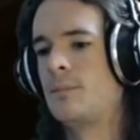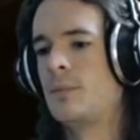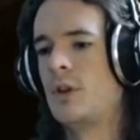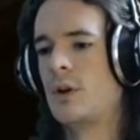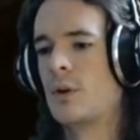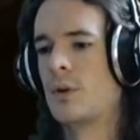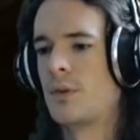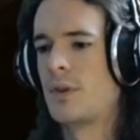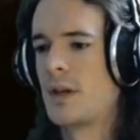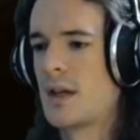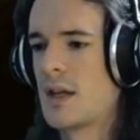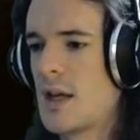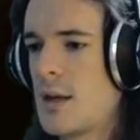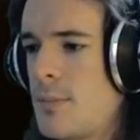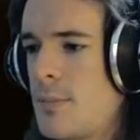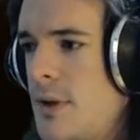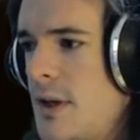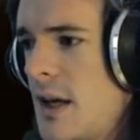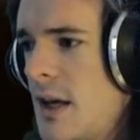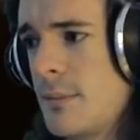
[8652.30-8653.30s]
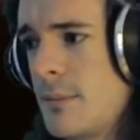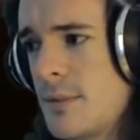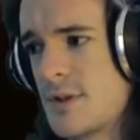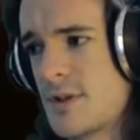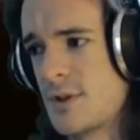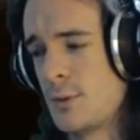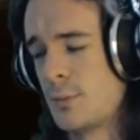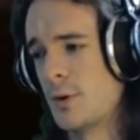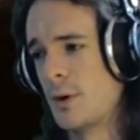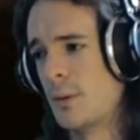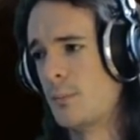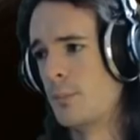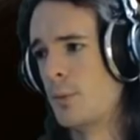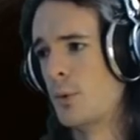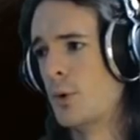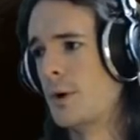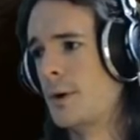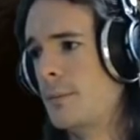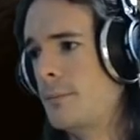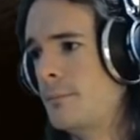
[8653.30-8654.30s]
You don't think APM is super
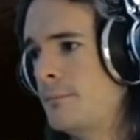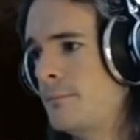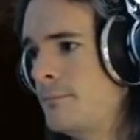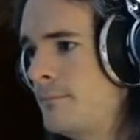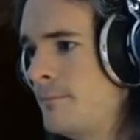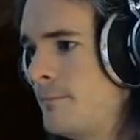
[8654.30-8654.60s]
important.